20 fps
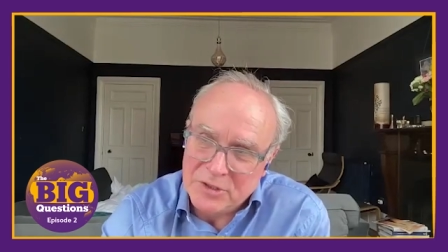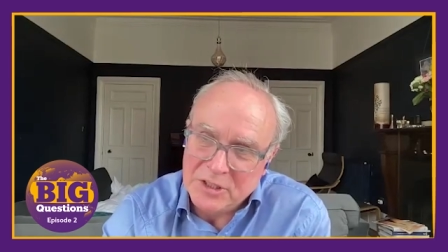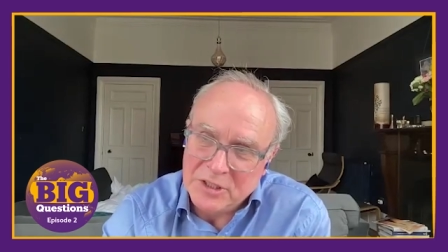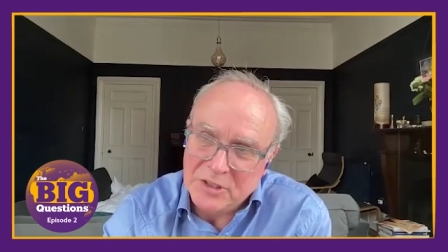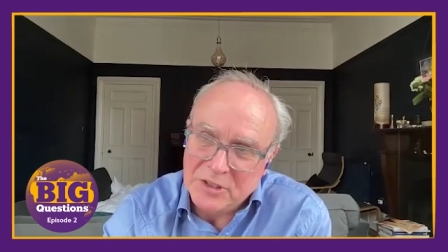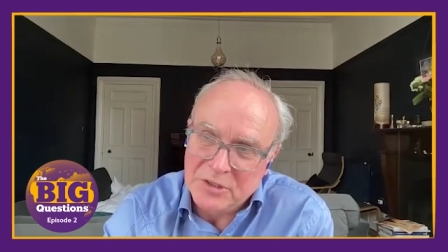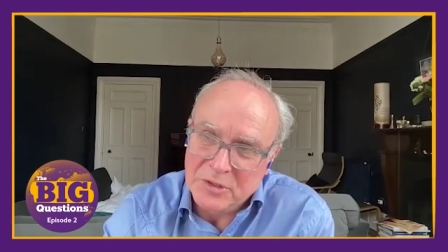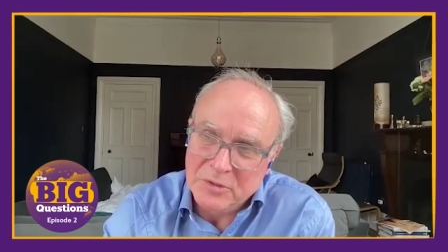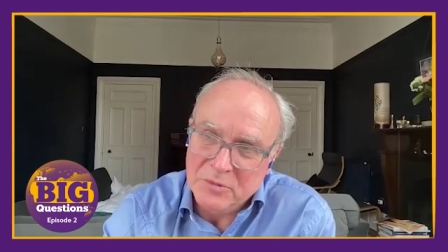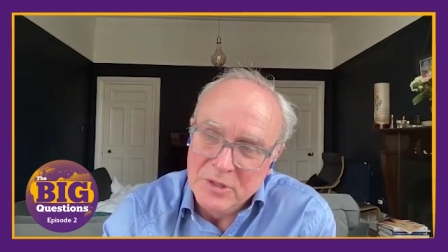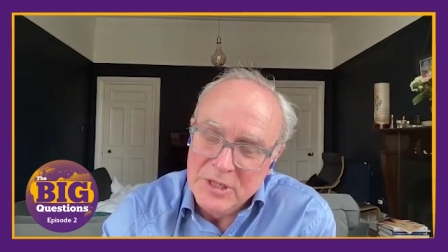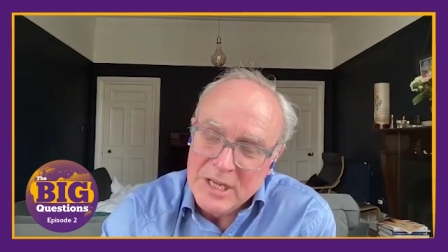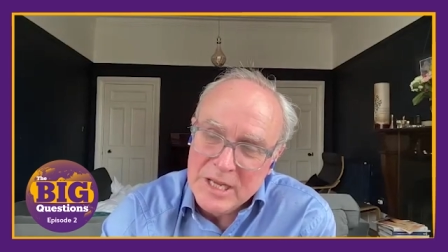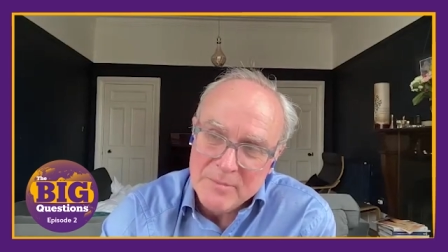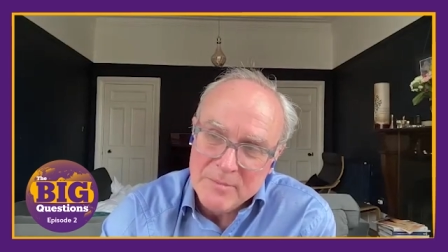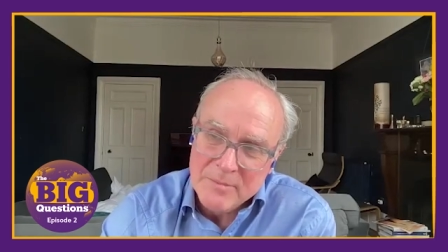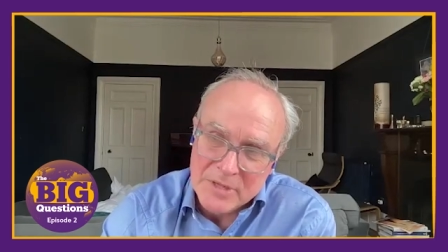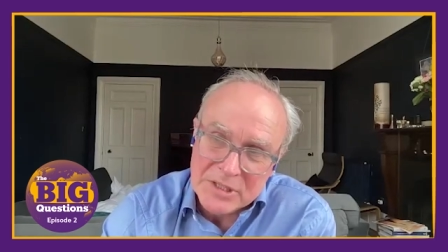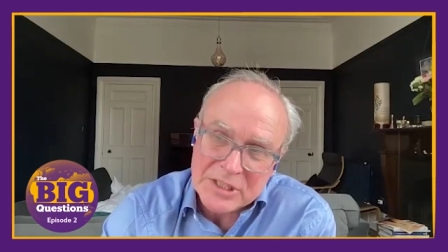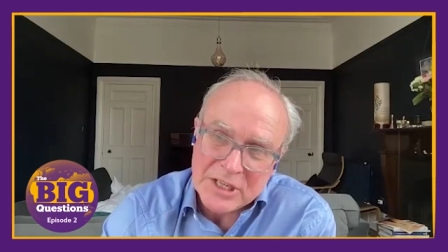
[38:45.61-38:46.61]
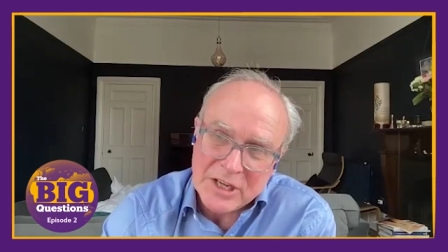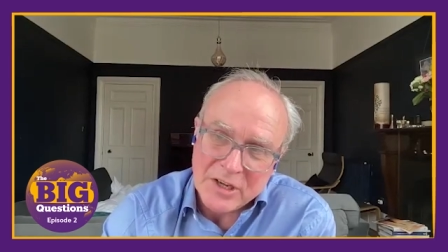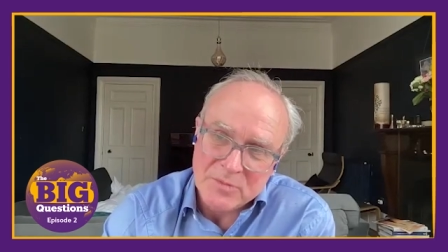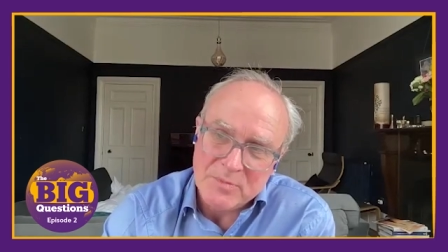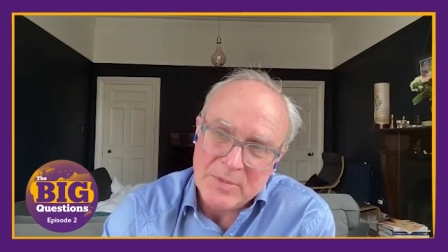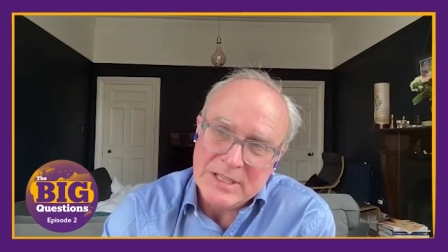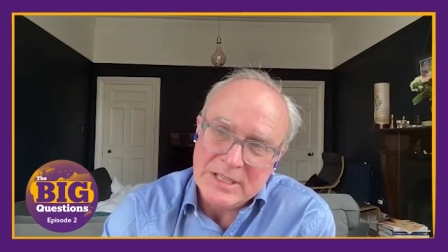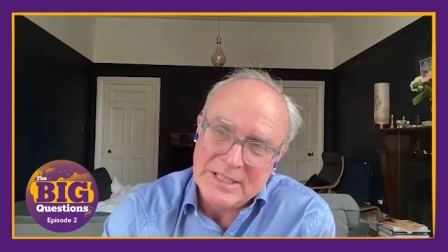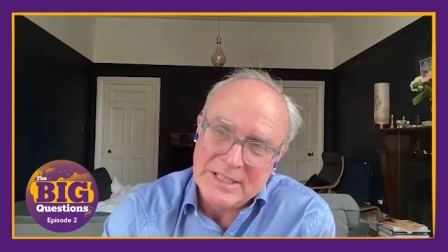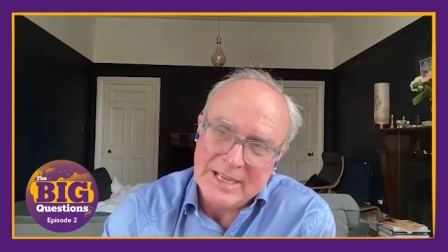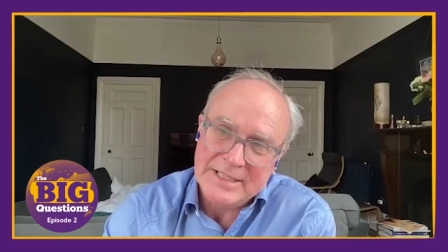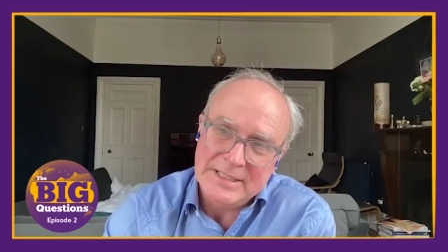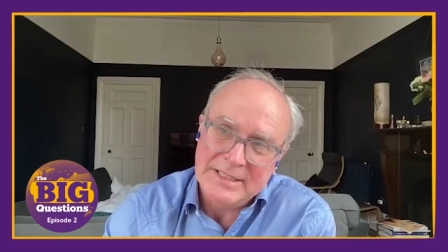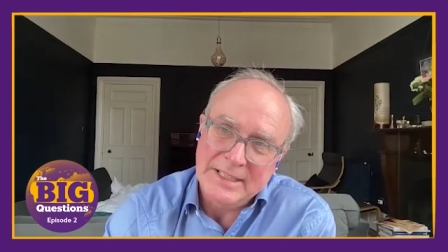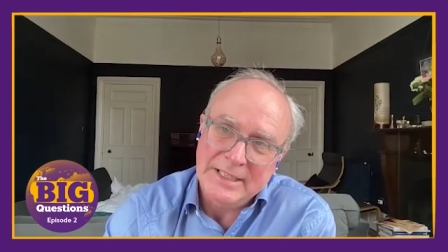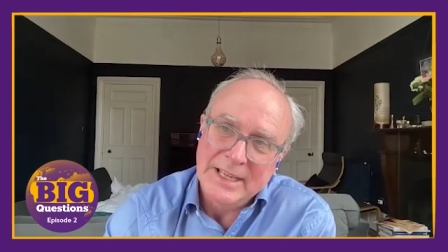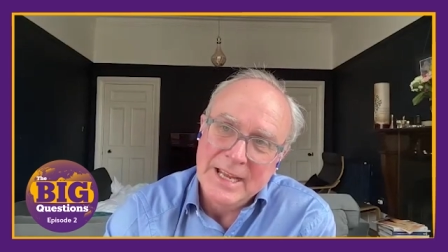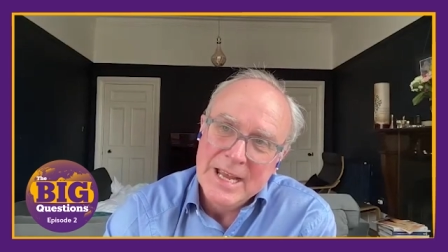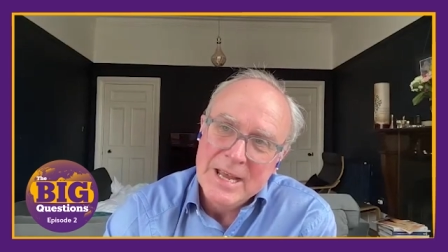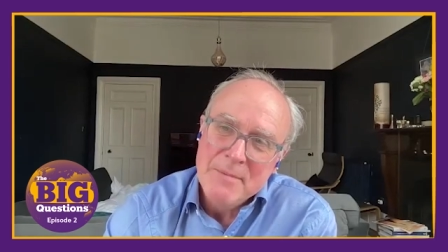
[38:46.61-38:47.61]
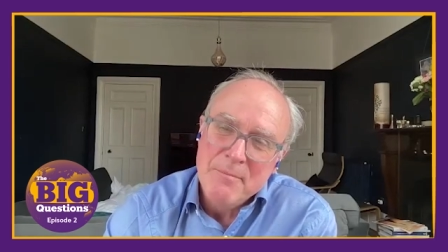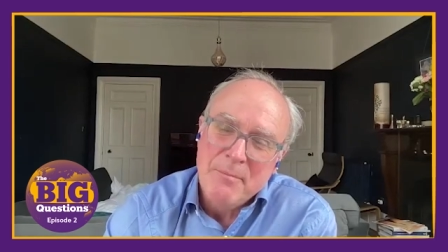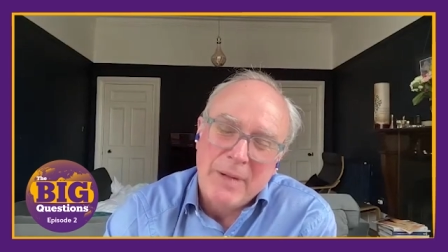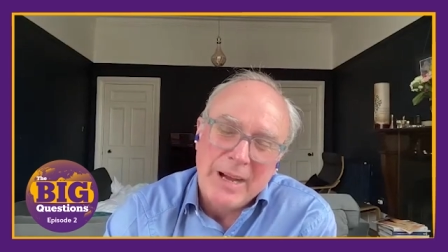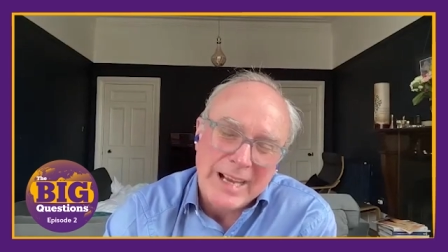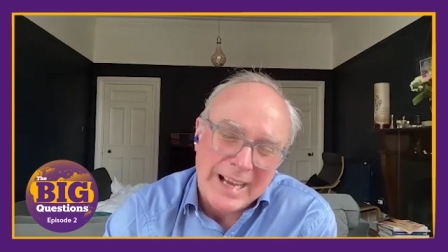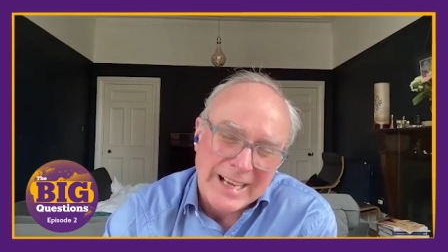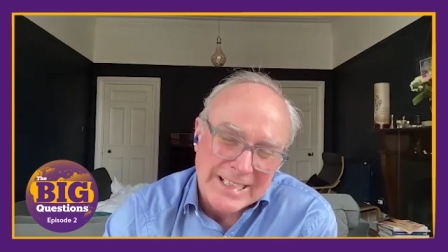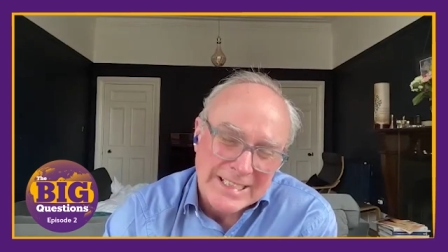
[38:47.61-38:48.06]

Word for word: intercontinental missiles being tested.